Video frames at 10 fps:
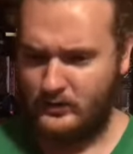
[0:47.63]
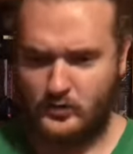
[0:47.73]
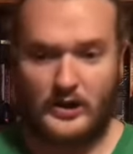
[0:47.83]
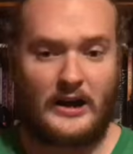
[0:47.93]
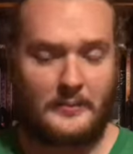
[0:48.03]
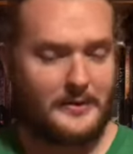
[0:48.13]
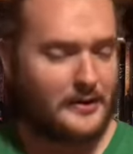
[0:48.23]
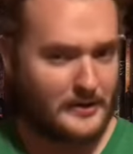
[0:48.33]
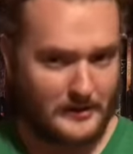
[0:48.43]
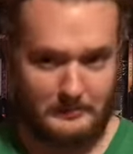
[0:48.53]

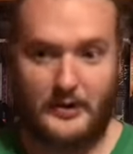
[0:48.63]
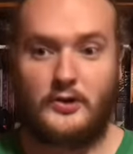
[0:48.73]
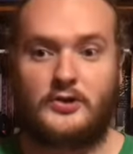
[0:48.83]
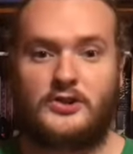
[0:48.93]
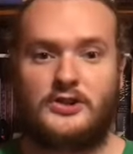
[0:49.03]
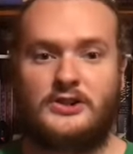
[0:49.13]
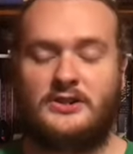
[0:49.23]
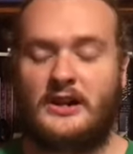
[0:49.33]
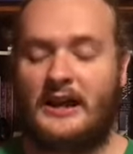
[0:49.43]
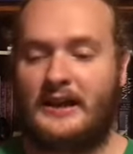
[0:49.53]
drama,
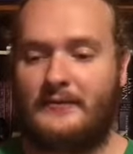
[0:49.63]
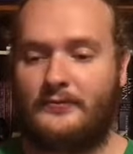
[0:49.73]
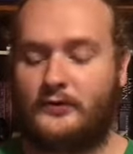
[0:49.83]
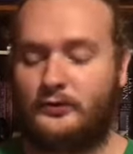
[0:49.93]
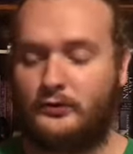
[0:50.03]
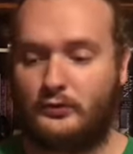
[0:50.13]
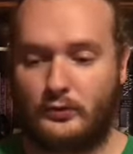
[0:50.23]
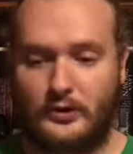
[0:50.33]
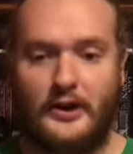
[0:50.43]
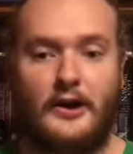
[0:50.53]
emotion, and the
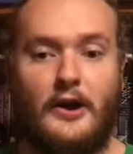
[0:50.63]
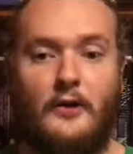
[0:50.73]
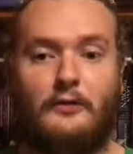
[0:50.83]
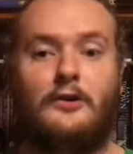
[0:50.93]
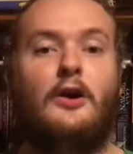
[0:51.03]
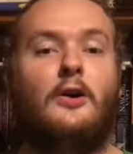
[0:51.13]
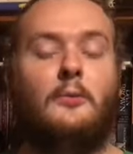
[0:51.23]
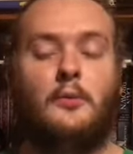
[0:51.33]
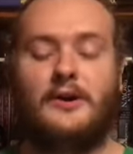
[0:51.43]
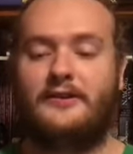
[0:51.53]
story
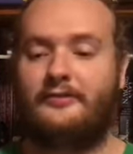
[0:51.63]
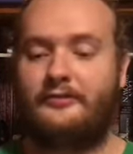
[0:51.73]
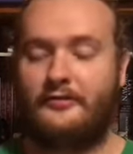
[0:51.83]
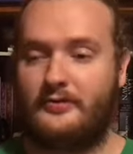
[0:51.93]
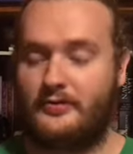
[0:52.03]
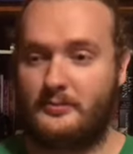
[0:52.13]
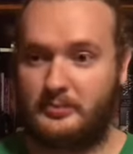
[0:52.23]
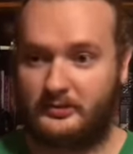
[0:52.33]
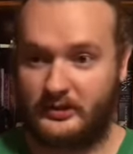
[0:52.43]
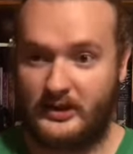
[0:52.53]
overall with the
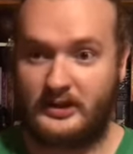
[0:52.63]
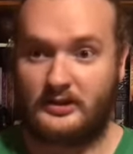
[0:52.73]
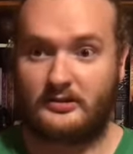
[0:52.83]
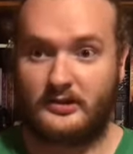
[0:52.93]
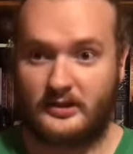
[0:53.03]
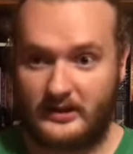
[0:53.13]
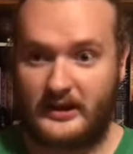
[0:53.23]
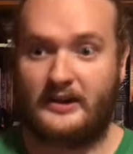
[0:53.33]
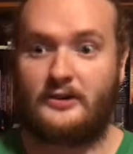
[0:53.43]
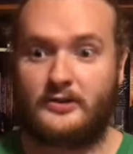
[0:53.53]
particular
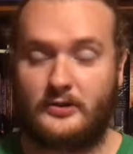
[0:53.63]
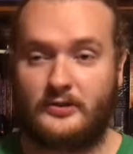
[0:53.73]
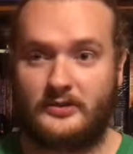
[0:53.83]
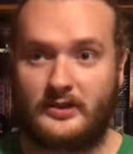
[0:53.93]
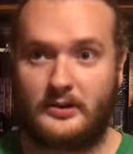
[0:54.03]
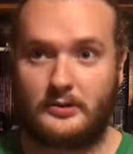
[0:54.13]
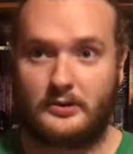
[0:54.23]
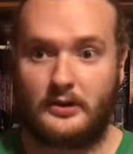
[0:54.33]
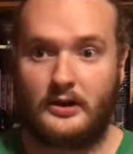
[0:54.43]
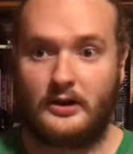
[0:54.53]
character that they
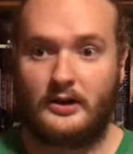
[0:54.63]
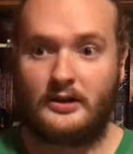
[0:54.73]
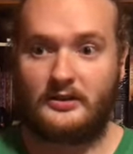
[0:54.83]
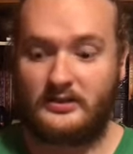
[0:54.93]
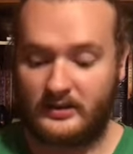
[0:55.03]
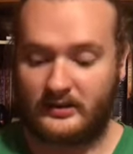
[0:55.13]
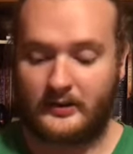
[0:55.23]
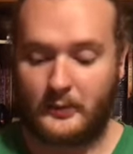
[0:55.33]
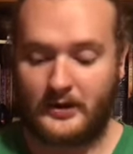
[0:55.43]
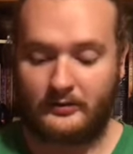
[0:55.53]
were
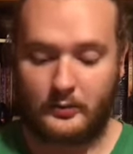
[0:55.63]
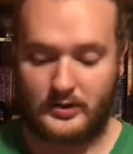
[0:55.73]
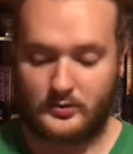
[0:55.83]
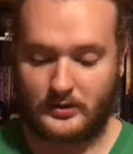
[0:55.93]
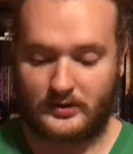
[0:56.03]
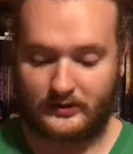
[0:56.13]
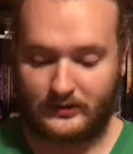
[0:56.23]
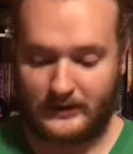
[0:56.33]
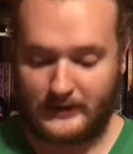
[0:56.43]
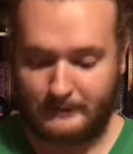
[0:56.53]
dealing with, which
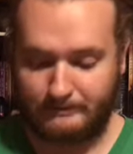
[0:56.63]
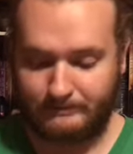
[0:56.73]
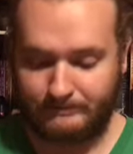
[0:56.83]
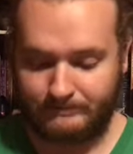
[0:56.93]
was um,